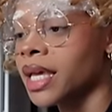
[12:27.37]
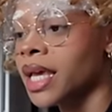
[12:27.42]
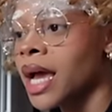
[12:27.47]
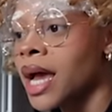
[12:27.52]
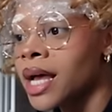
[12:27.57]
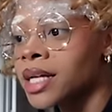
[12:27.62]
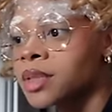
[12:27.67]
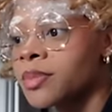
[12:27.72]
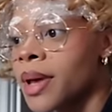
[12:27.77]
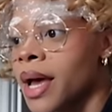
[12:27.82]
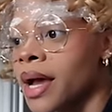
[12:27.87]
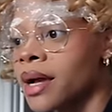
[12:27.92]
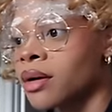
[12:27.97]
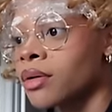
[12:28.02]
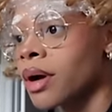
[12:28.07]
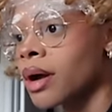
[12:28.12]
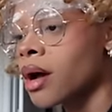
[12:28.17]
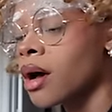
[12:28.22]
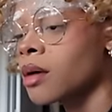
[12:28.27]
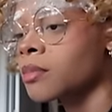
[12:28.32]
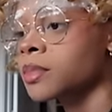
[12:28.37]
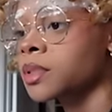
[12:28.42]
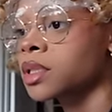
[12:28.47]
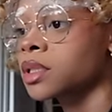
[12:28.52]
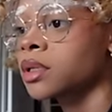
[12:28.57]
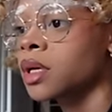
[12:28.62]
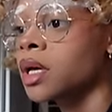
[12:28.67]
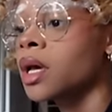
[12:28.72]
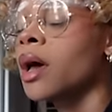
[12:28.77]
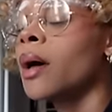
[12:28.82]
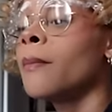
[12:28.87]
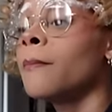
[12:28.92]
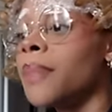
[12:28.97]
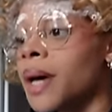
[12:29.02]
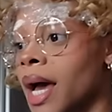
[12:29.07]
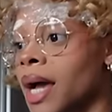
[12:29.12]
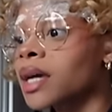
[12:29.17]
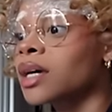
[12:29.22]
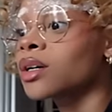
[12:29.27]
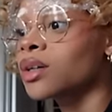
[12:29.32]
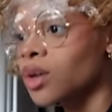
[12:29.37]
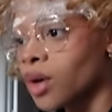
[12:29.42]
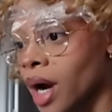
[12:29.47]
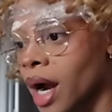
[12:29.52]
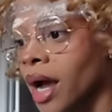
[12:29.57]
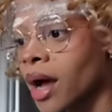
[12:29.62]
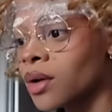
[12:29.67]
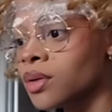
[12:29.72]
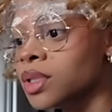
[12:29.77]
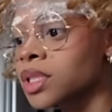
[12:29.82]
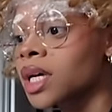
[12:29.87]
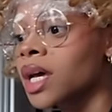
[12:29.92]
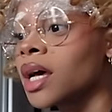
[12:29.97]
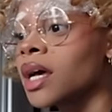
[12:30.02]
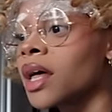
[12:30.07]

Cast backgrounds.